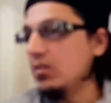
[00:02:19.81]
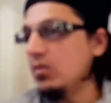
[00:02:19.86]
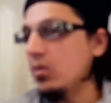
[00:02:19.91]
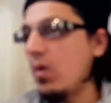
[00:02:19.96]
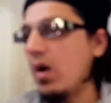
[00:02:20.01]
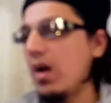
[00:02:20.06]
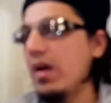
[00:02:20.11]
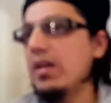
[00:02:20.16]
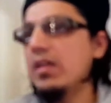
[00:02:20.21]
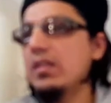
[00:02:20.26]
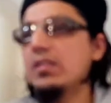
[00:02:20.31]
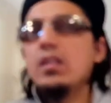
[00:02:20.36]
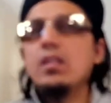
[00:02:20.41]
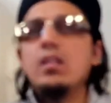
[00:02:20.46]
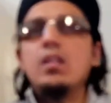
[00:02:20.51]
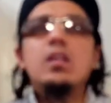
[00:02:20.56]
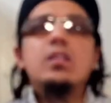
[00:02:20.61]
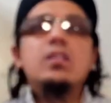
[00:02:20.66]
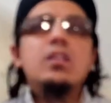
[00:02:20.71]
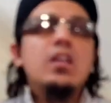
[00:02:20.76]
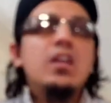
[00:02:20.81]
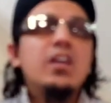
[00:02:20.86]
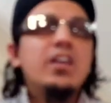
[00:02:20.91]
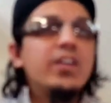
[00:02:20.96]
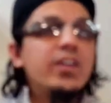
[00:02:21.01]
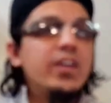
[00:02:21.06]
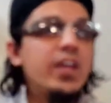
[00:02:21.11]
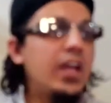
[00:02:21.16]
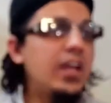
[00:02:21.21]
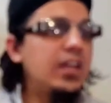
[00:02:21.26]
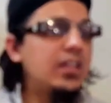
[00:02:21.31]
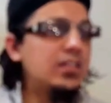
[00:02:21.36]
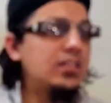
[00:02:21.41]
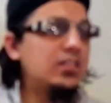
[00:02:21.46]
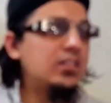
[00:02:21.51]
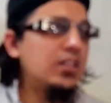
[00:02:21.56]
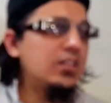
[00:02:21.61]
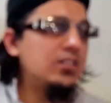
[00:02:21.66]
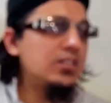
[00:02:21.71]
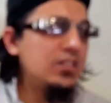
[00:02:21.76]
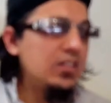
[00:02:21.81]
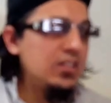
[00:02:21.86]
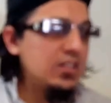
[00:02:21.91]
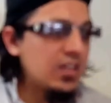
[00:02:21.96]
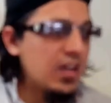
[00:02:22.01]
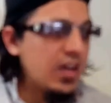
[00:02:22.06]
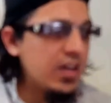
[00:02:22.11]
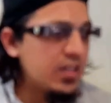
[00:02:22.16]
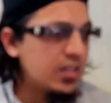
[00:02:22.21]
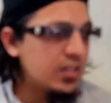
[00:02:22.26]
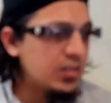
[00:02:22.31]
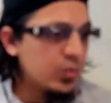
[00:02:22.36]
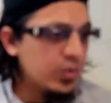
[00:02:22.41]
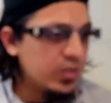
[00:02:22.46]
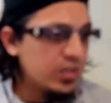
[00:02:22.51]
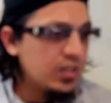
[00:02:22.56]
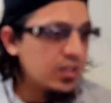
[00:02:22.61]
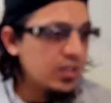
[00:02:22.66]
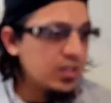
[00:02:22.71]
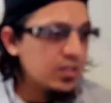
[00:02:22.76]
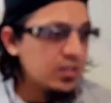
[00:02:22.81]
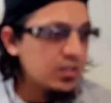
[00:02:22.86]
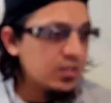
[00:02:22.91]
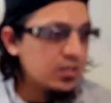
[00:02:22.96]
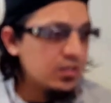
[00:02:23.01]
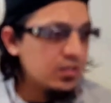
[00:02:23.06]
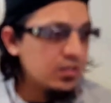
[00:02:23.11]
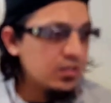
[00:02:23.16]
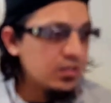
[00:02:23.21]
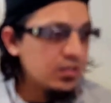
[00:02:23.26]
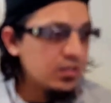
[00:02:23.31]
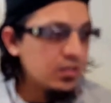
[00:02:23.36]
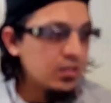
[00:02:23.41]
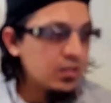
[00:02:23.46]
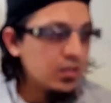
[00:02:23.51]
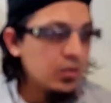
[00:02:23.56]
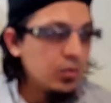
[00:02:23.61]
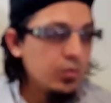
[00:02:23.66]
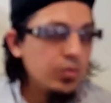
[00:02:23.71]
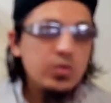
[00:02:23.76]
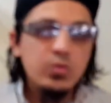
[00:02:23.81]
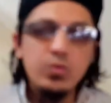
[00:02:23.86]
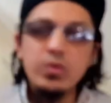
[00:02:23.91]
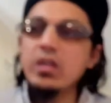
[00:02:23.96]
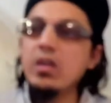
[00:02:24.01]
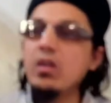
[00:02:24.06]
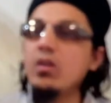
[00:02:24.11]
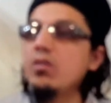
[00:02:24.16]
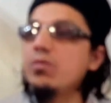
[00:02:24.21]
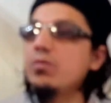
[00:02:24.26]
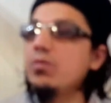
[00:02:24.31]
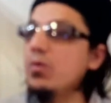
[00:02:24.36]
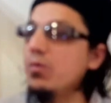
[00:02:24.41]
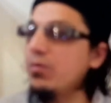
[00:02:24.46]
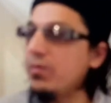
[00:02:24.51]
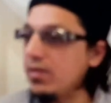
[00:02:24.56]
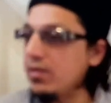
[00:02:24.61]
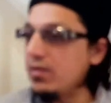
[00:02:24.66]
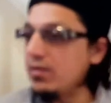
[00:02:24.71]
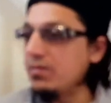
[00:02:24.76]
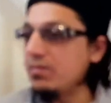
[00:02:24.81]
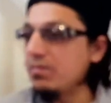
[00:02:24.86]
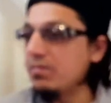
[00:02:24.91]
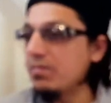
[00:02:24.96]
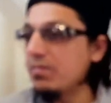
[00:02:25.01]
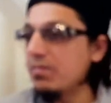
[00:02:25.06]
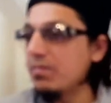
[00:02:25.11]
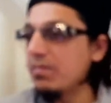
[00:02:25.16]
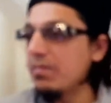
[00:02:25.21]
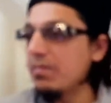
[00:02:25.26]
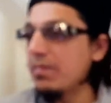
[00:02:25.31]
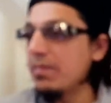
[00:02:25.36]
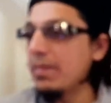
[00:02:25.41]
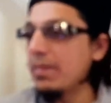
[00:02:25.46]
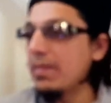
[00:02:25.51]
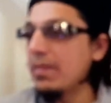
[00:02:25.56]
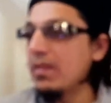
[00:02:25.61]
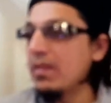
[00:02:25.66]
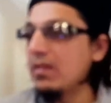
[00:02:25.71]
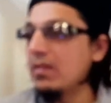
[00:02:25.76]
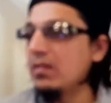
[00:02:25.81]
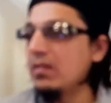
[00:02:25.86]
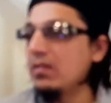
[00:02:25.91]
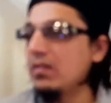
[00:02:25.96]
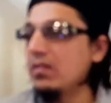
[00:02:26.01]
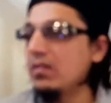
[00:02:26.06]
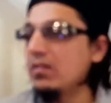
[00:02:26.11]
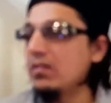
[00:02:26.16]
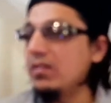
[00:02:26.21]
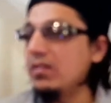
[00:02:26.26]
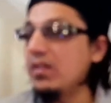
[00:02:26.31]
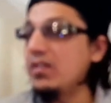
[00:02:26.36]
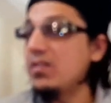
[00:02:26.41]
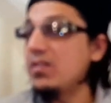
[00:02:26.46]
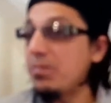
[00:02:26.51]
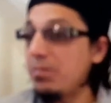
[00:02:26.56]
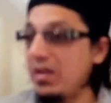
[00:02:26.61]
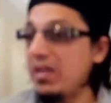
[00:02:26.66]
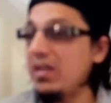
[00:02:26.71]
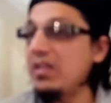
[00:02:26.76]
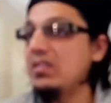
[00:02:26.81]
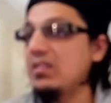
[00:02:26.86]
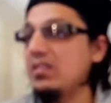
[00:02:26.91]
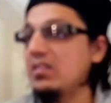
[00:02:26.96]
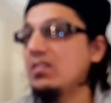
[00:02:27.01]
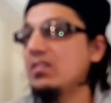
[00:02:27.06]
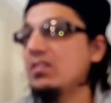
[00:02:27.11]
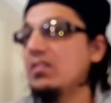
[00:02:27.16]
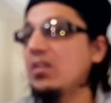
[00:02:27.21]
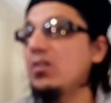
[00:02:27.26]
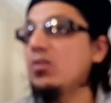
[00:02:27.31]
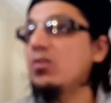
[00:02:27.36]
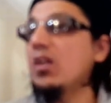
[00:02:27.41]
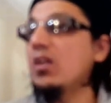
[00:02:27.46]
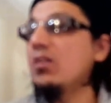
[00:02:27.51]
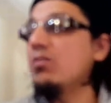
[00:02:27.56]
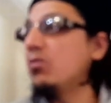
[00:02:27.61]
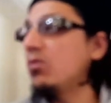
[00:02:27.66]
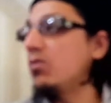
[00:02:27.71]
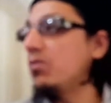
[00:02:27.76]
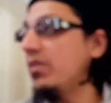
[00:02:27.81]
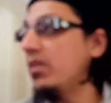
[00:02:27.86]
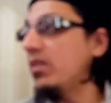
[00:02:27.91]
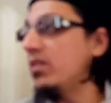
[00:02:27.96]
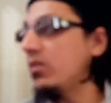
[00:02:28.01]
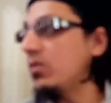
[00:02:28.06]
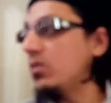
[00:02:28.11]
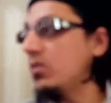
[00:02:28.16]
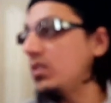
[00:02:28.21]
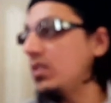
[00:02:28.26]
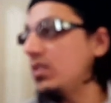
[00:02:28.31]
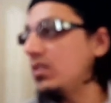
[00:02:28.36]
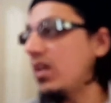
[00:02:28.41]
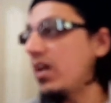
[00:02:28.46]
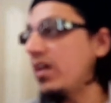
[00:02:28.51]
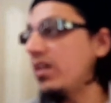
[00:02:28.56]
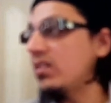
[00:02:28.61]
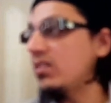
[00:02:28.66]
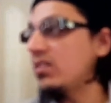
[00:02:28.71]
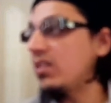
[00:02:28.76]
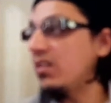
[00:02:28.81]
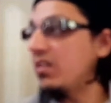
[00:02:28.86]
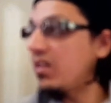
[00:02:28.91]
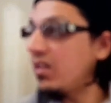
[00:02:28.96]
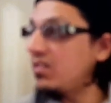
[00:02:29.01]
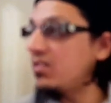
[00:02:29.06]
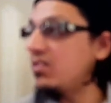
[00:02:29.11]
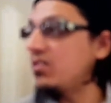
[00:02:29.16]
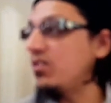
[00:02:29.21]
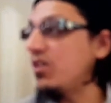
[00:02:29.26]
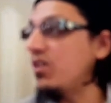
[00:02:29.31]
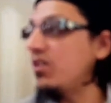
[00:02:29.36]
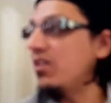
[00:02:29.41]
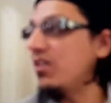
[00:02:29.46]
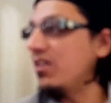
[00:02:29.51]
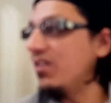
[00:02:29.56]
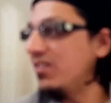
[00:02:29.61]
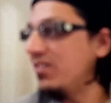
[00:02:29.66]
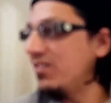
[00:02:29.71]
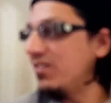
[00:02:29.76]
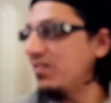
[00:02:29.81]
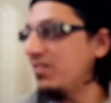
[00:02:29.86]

So why has Allah ta'ala created such desires within us which we cannot fulfill? There is a place that you can fulfill those desires, and that is Jannah.